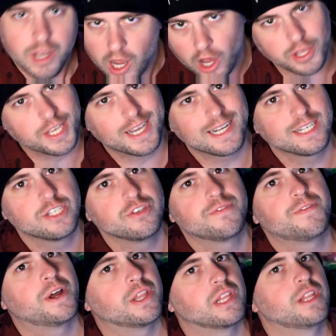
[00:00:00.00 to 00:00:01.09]
All you gotta do to
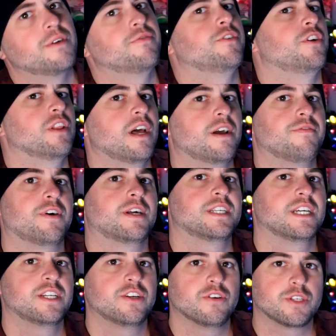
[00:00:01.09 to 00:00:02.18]
find the love of your life on
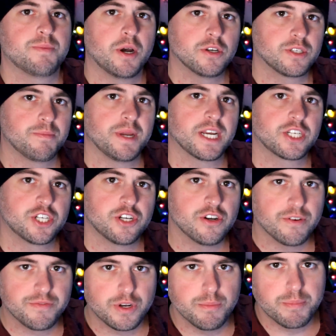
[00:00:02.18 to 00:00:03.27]
Tinder is post a picture
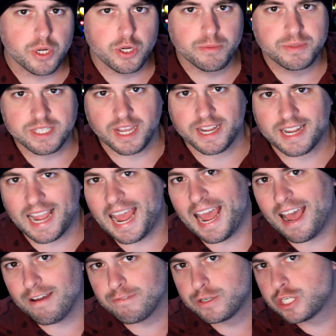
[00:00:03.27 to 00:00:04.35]
of your boobs, like,
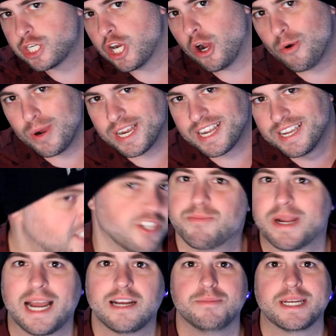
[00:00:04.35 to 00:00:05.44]
half showing, and some
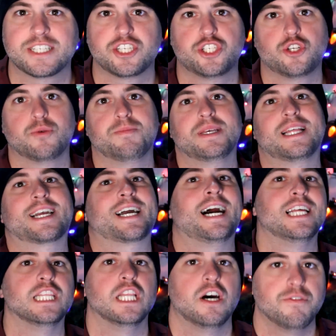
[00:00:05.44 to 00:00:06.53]
guy will message you and be like,
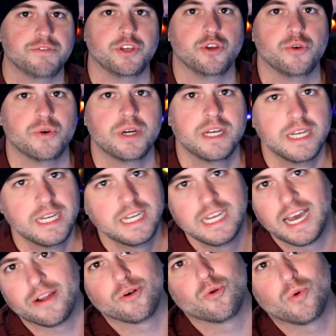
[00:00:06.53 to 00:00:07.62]
I love you.
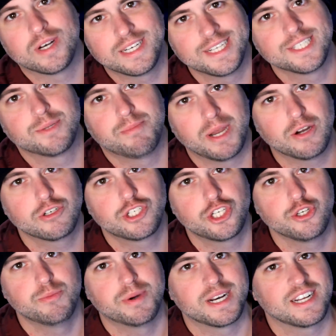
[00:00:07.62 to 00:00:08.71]
I don't know what it is about
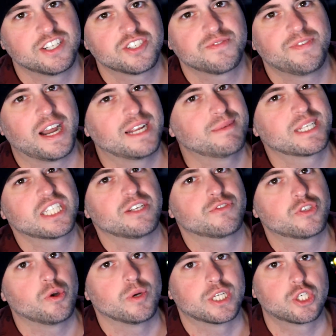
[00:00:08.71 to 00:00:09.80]
you, but I just find myself
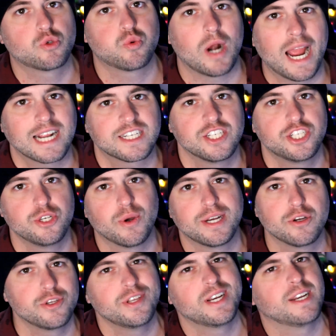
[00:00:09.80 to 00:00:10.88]
so attracted to you. I
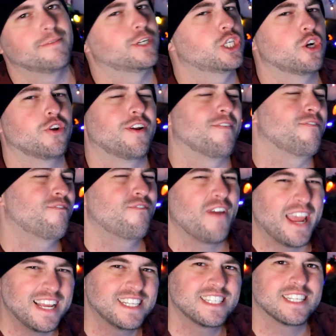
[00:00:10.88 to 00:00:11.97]
know you didn't even show your
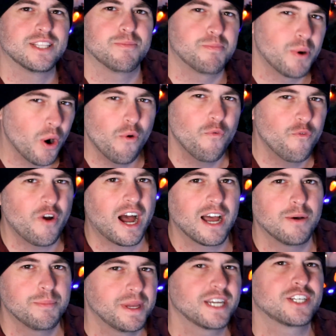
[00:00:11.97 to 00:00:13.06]
face in the
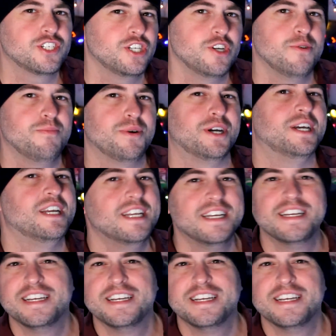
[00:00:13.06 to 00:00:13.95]
profile picture, but,